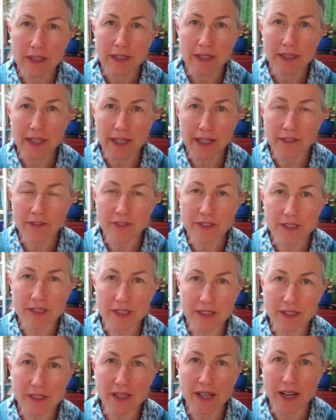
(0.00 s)
Life is
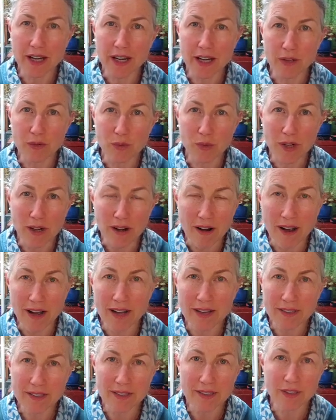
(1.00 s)
designed where our
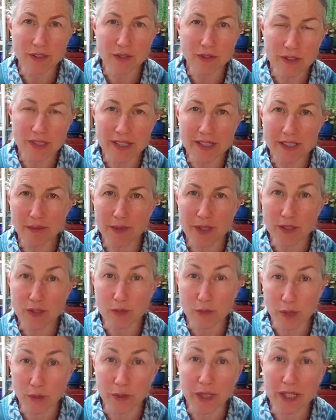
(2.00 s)
highest enthusiasm is
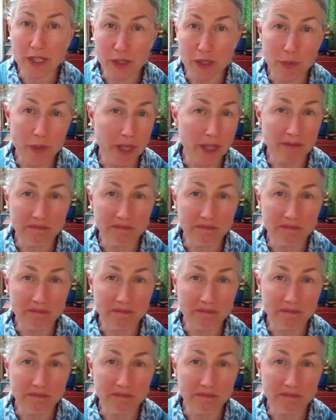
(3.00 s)
where we need to be.